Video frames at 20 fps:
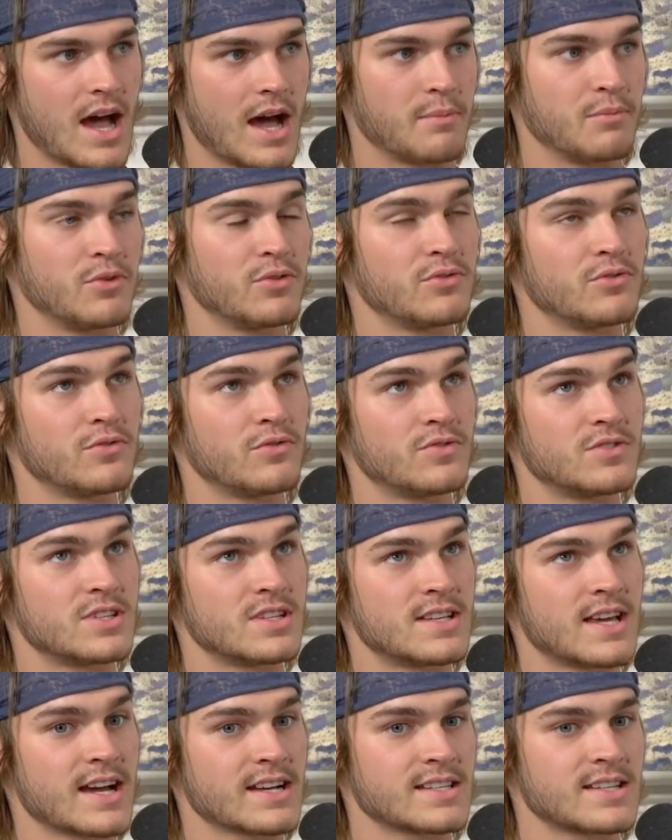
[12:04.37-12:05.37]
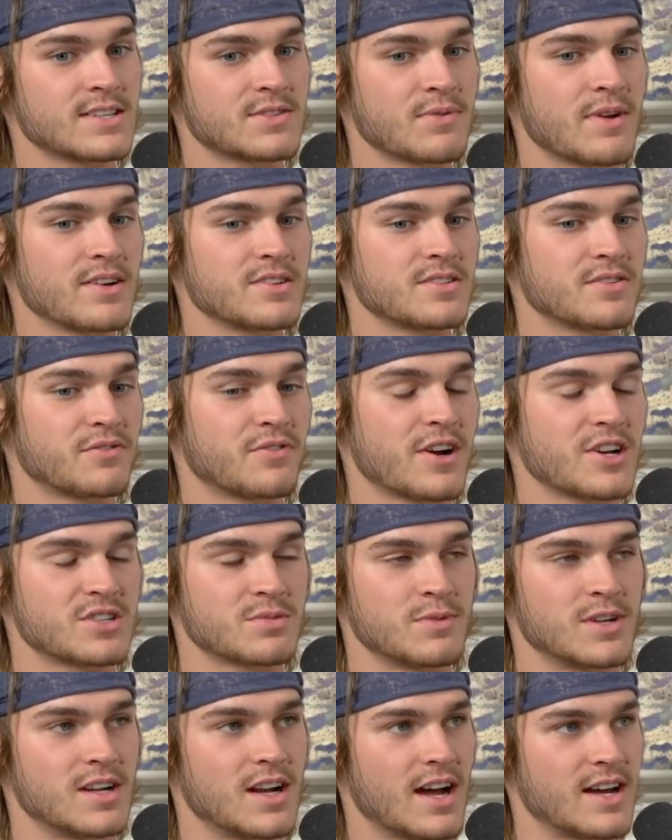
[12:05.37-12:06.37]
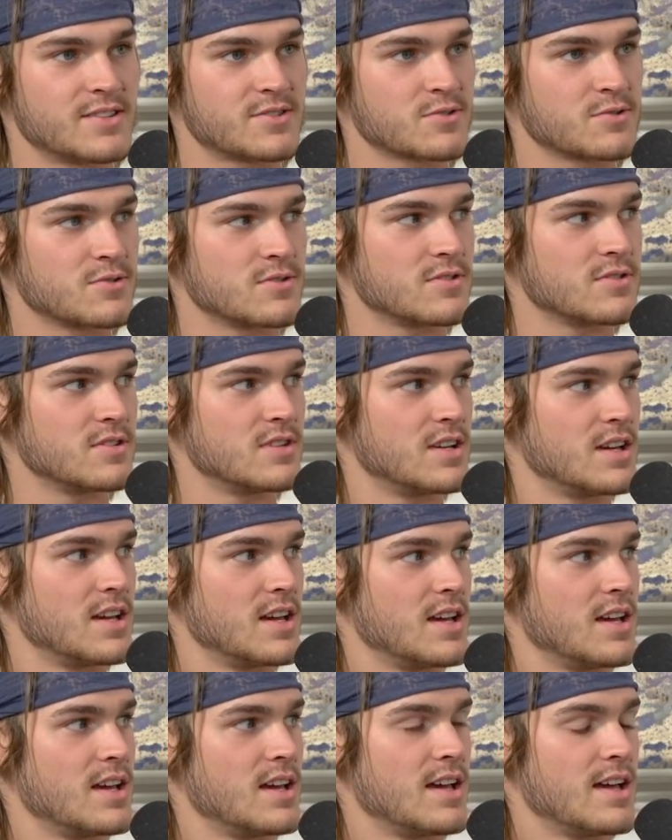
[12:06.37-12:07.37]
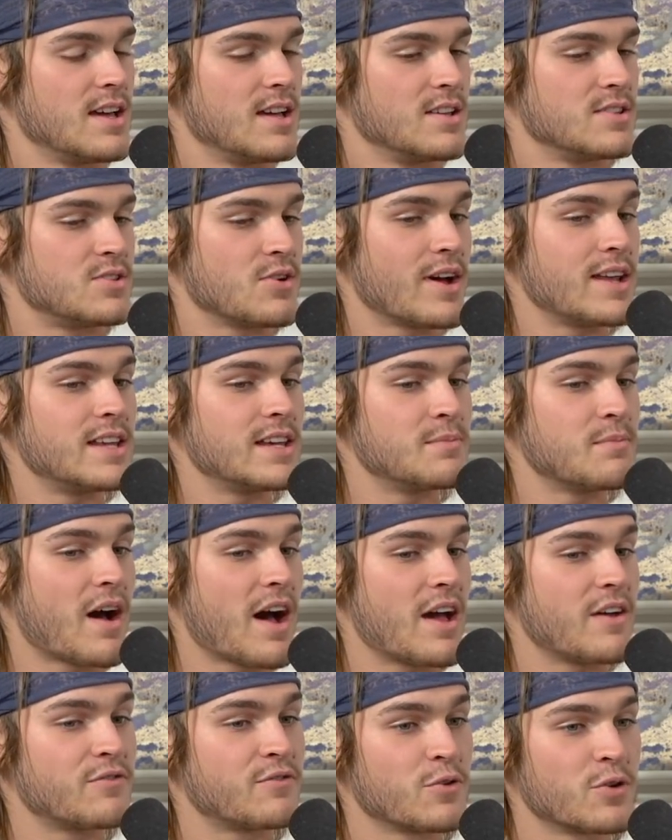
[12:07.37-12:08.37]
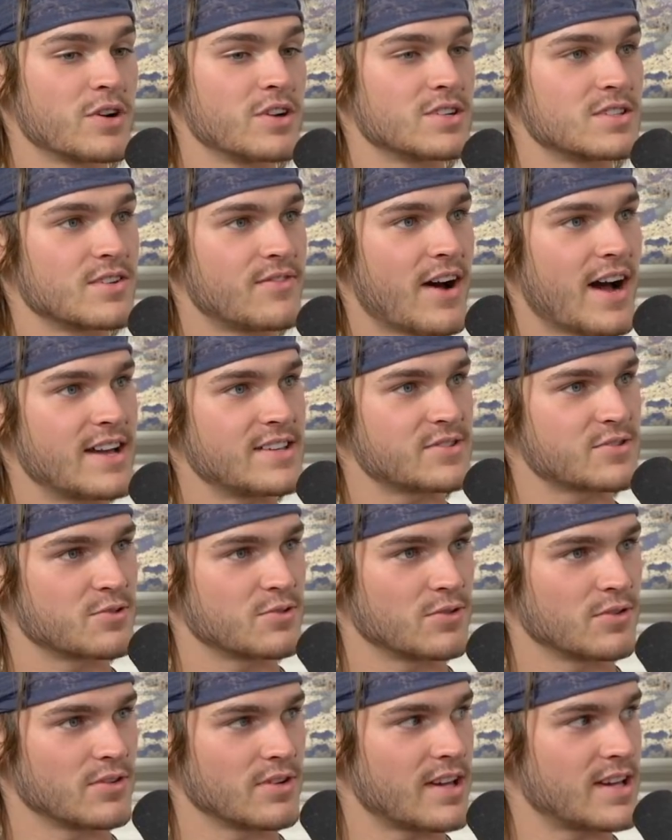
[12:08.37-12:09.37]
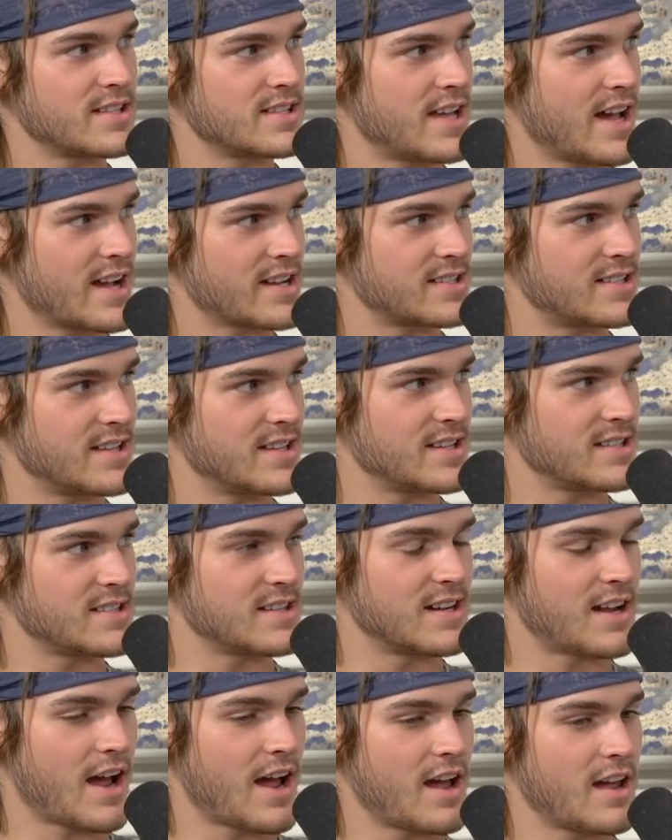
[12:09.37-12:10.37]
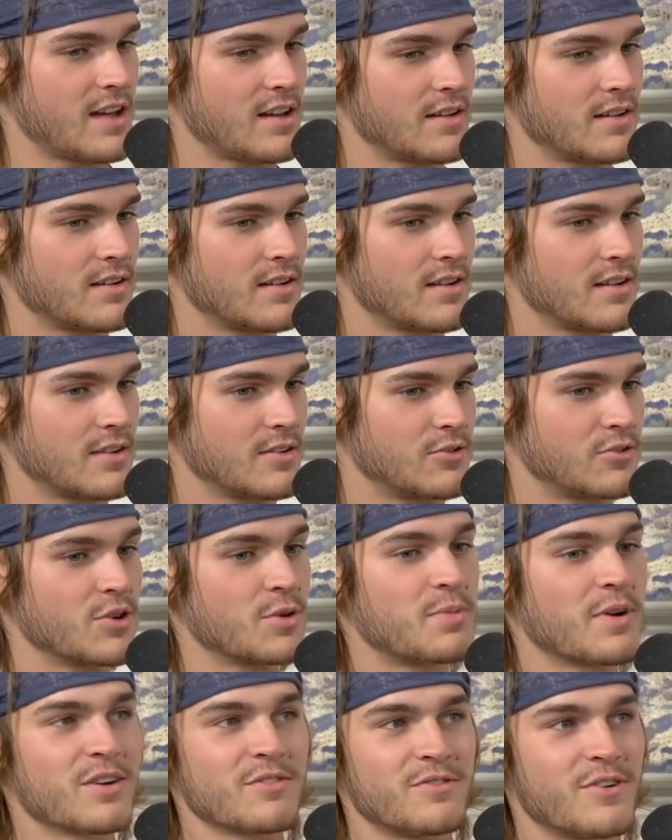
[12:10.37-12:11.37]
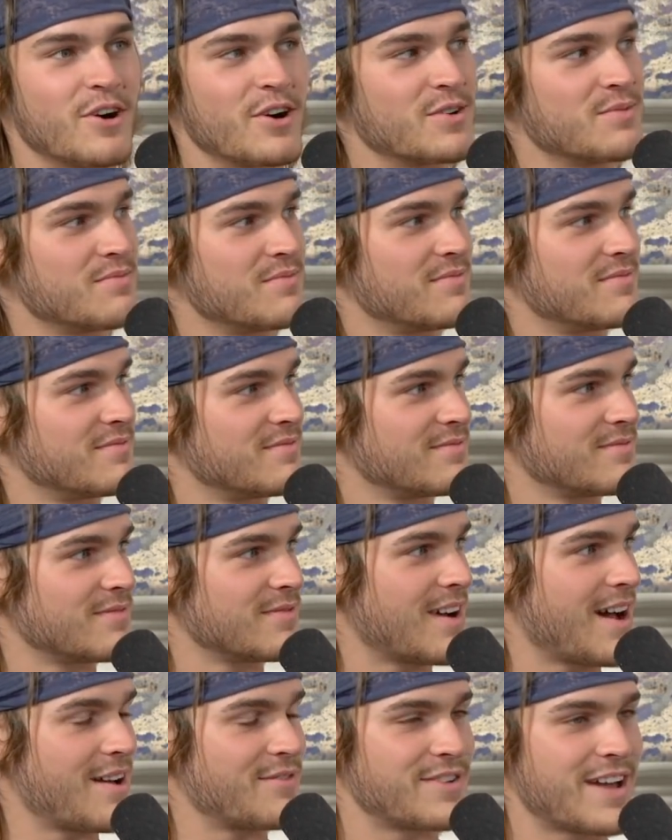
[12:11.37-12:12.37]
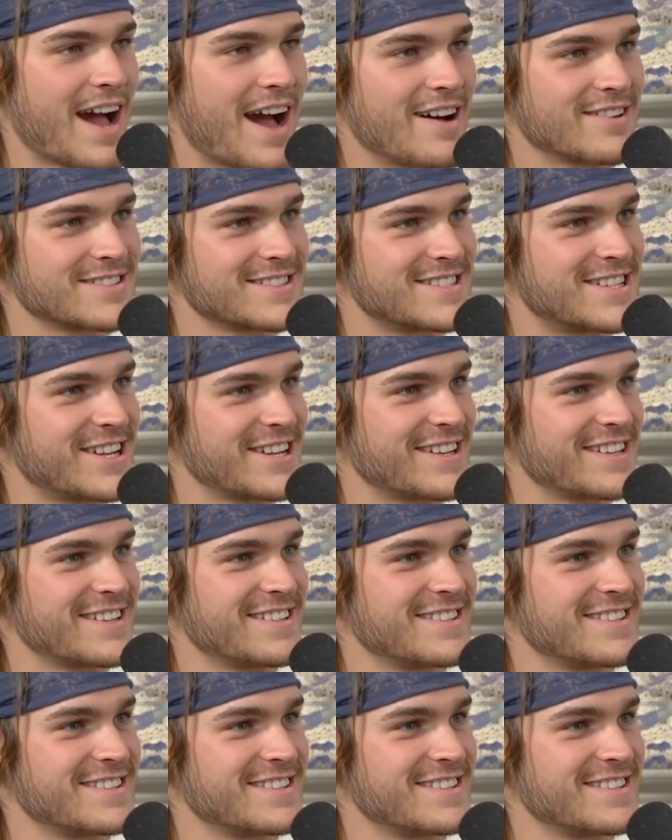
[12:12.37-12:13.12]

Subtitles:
I moved to Texas when I was a freshman in high school. So I did my 4 years of high school in Texas, and I grew up on a farm. I have cows and chickens.